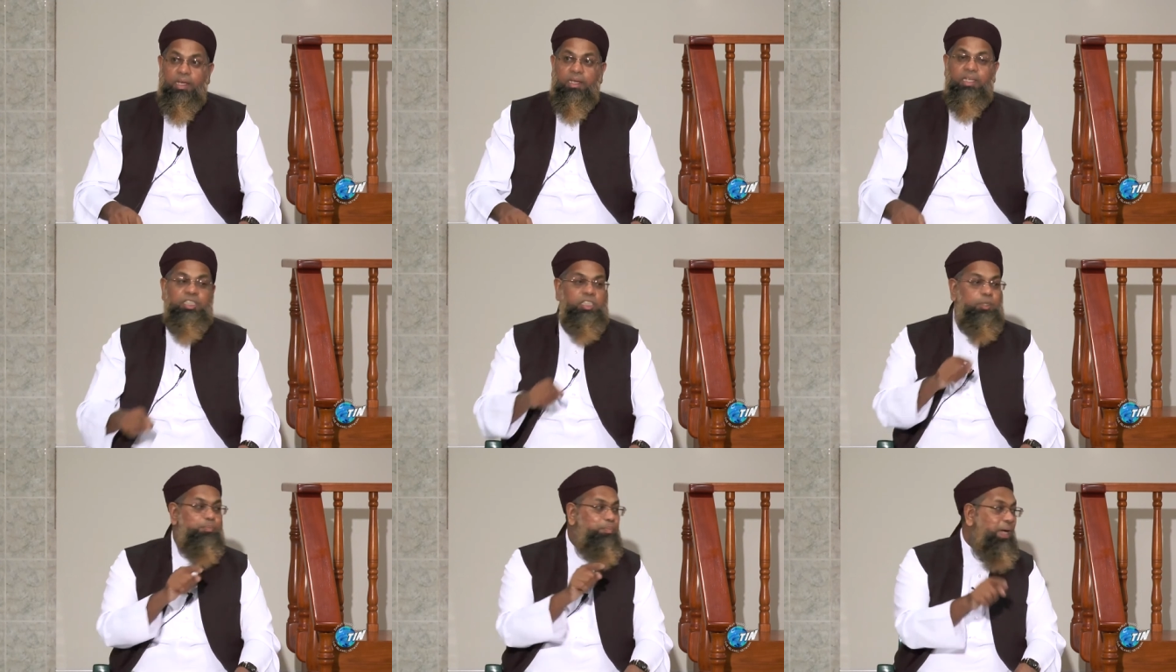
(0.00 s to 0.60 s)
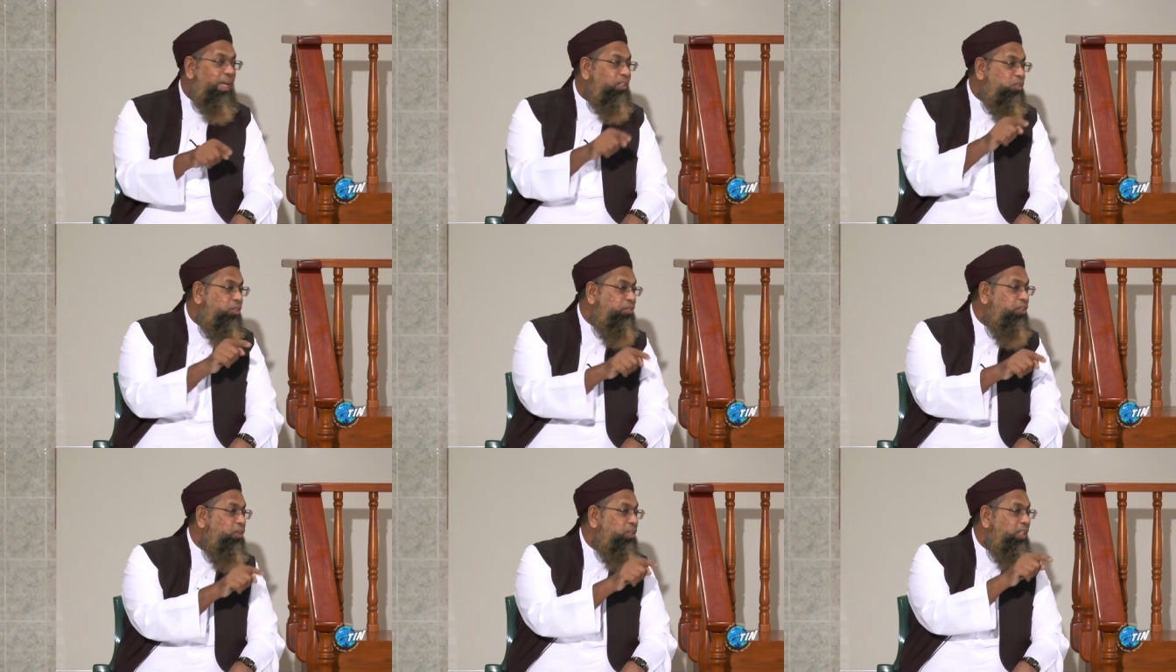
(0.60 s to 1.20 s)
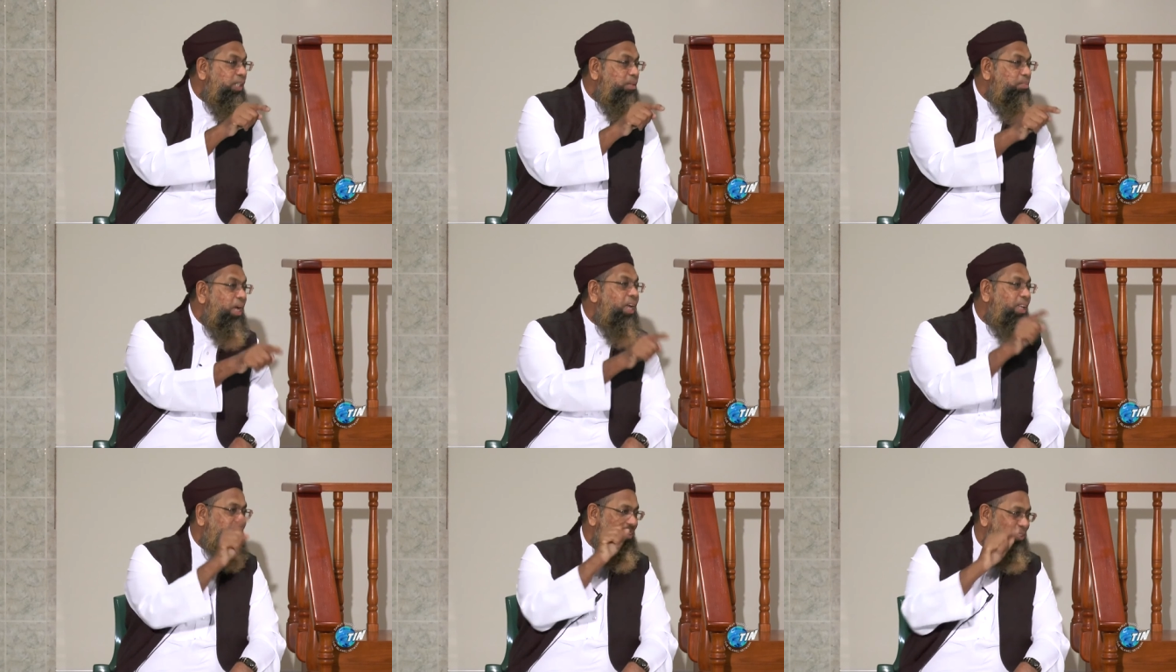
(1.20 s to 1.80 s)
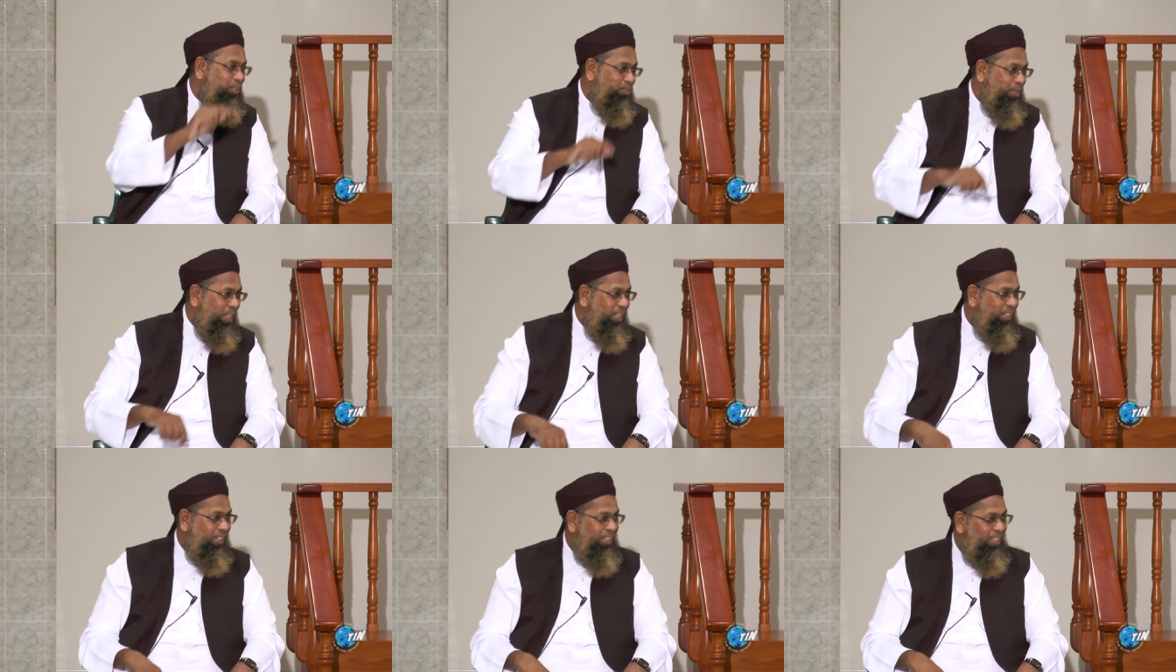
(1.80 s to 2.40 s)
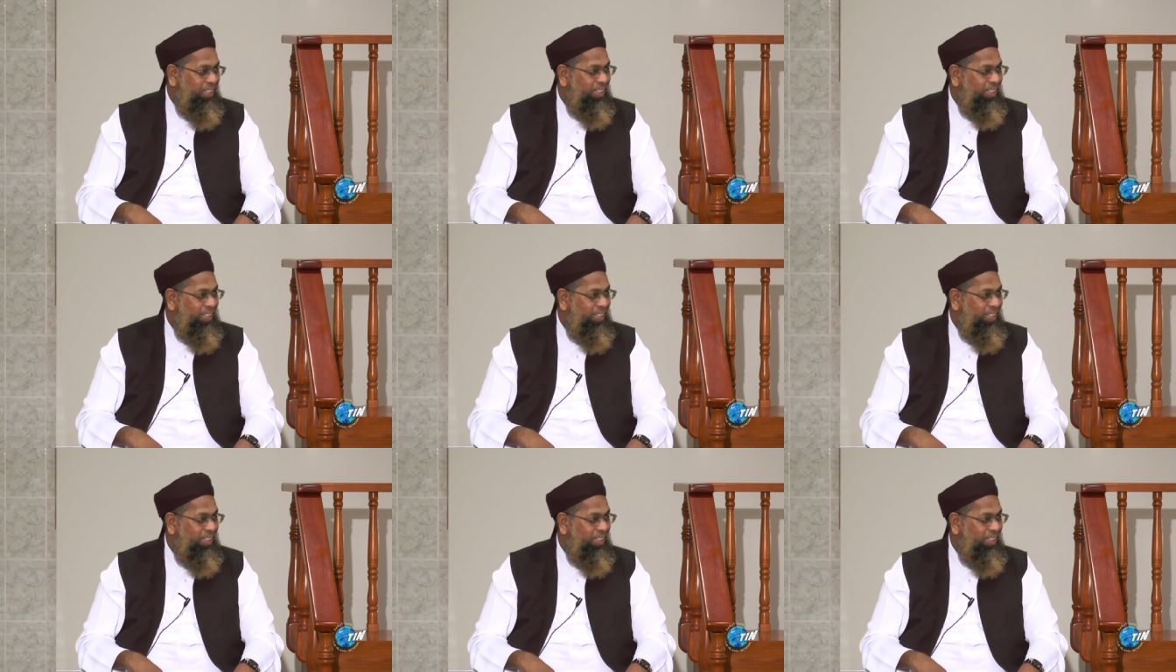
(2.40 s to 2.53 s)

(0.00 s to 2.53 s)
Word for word: is part of your iman, subhanallah.